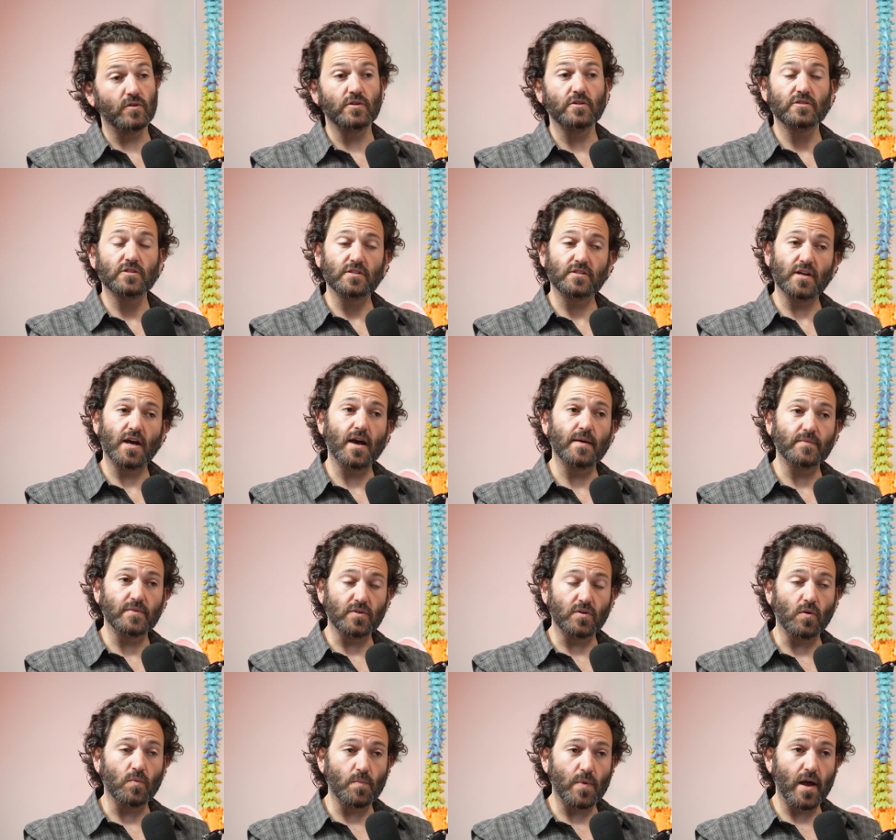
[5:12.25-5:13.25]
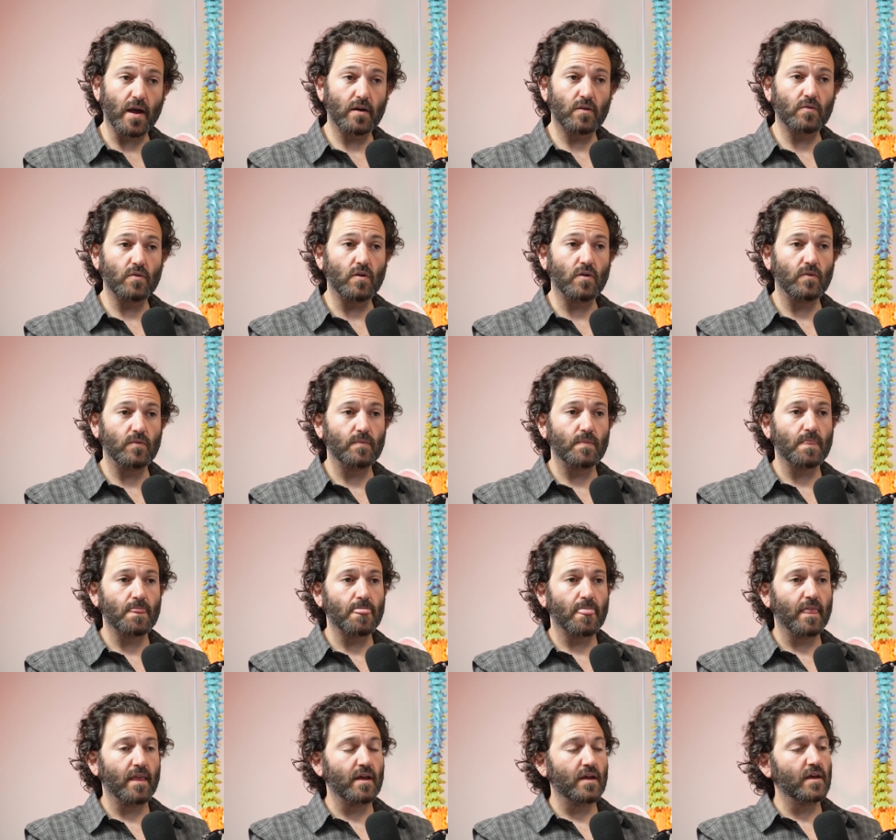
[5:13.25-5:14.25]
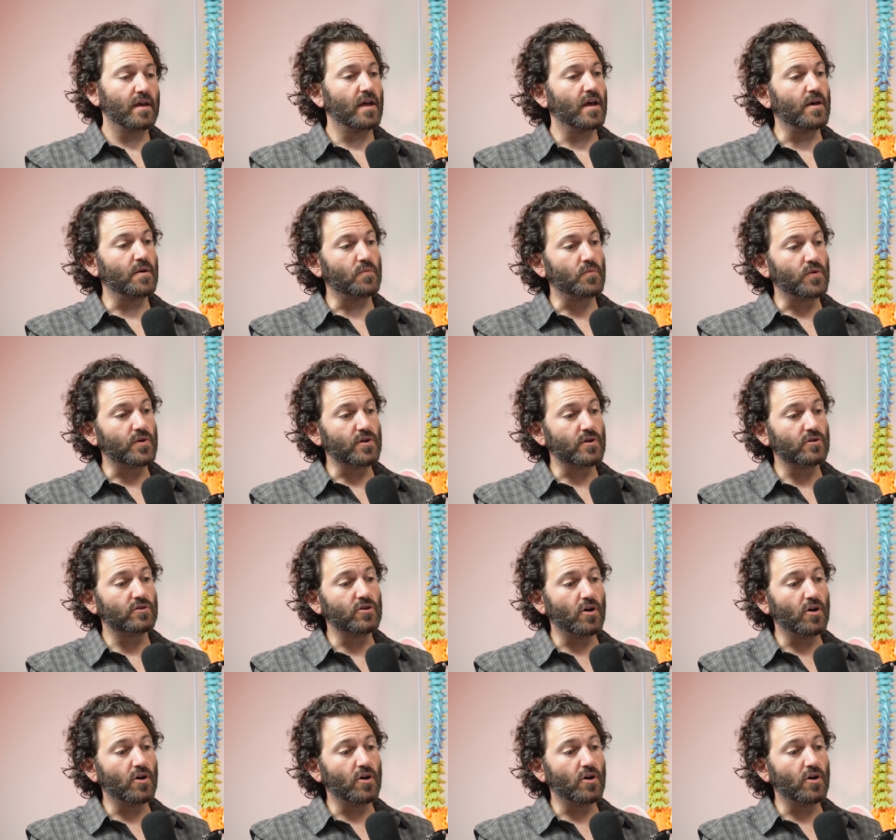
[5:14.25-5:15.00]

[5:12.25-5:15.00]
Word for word: and there's a time to go macro. And when you're